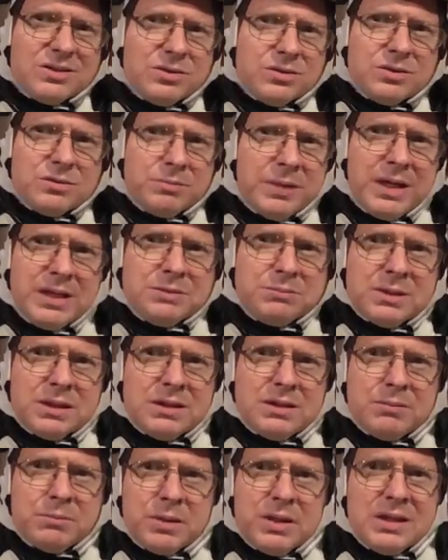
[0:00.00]
To his amazement,
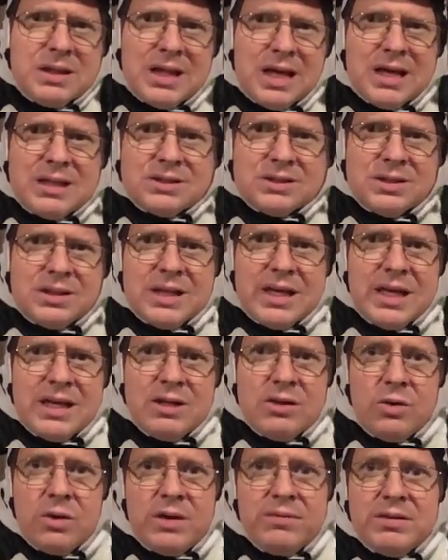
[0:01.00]
the breathalyzer indicated
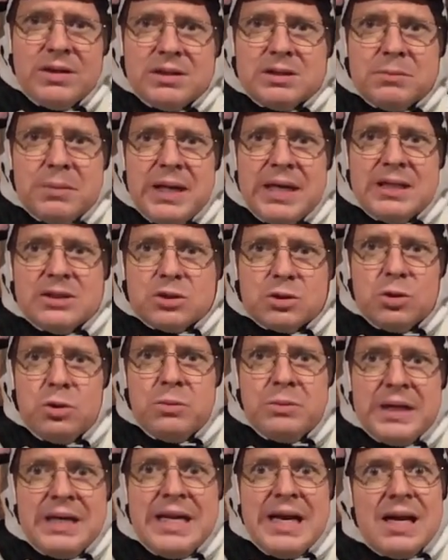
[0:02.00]
no evidence the man
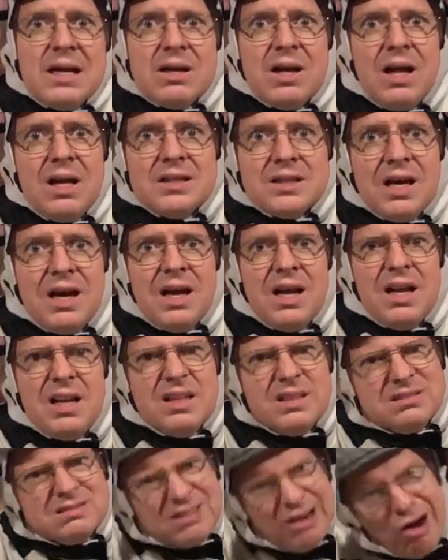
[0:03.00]
consumed any alcohol at
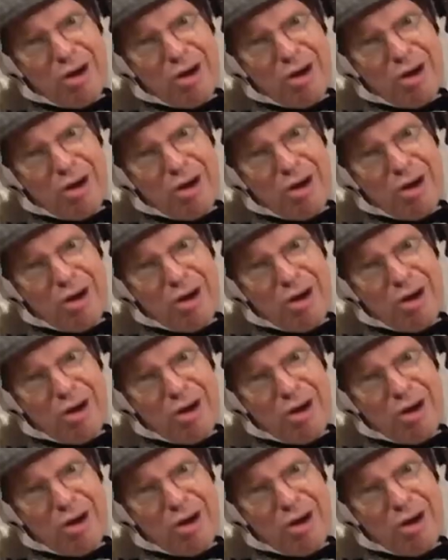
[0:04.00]
all.